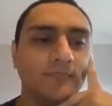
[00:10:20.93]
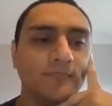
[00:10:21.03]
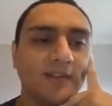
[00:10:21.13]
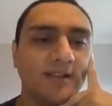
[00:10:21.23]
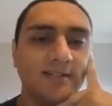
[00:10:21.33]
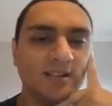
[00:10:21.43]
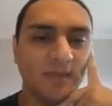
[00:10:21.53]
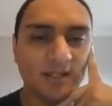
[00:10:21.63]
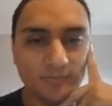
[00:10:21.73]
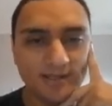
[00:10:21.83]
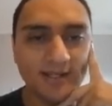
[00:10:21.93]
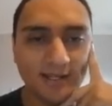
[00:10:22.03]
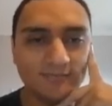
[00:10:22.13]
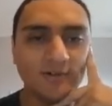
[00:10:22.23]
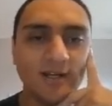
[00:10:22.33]
Let's not mess with
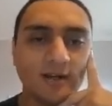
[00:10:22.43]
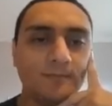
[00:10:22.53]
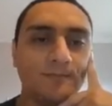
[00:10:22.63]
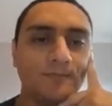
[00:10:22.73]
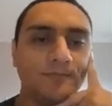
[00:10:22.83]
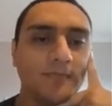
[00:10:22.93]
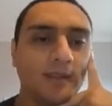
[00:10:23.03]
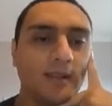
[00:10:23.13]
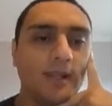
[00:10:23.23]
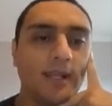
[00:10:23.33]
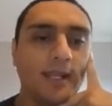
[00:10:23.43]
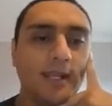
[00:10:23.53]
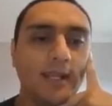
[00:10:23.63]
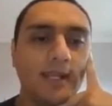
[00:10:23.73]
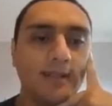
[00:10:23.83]
that for now.
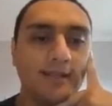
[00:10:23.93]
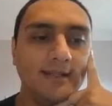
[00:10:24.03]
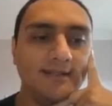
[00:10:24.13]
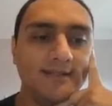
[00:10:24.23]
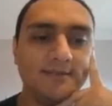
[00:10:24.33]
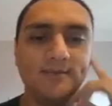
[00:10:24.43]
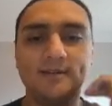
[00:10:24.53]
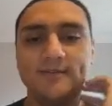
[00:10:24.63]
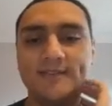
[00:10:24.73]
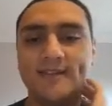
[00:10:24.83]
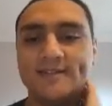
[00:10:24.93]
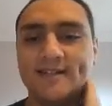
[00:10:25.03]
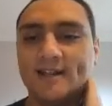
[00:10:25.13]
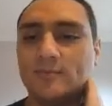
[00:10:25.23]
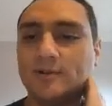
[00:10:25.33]
And this is one of the things that I
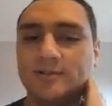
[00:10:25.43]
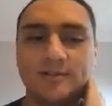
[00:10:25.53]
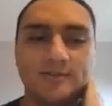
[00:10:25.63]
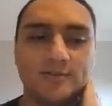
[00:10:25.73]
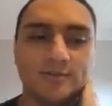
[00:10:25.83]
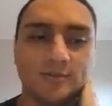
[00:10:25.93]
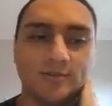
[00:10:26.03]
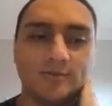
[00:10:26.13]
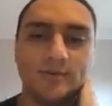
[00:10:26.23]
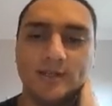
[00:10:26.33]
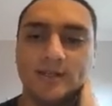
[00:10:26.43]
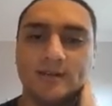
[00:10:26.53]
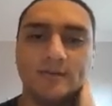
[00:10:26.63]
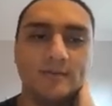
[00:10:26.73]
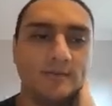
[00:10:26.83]
wanted to show you,
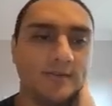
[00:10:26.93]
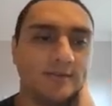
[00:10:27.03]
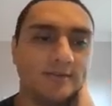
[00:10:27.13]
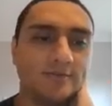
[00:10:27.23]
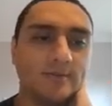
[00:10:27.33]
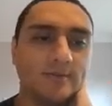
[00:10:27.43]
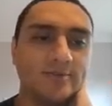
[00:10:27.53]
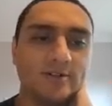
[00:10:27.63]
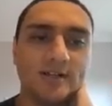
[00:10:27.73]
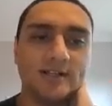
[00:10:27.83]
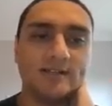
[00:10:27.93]
the description on it.